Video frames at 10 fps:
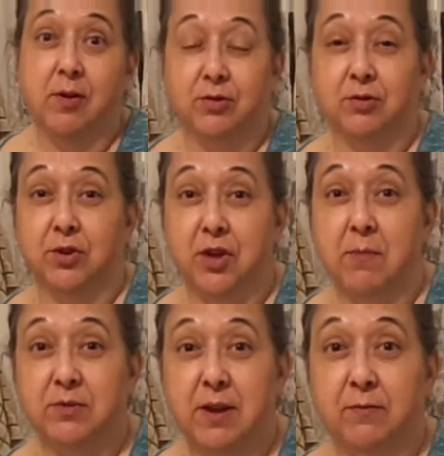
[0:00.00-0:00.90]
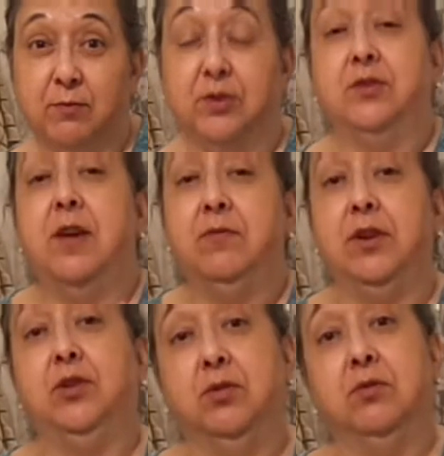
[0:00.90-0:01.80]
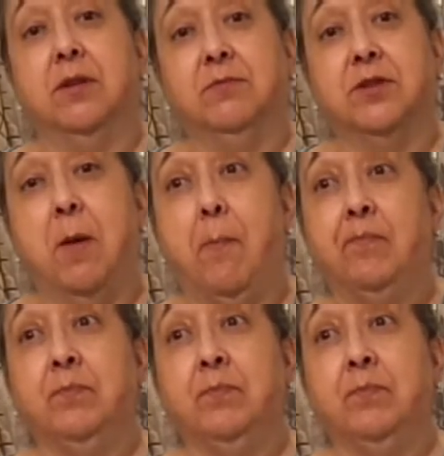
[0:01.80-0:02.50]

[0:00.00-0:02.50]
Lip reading: So it's a thumbs up. Definitely two thumbs up.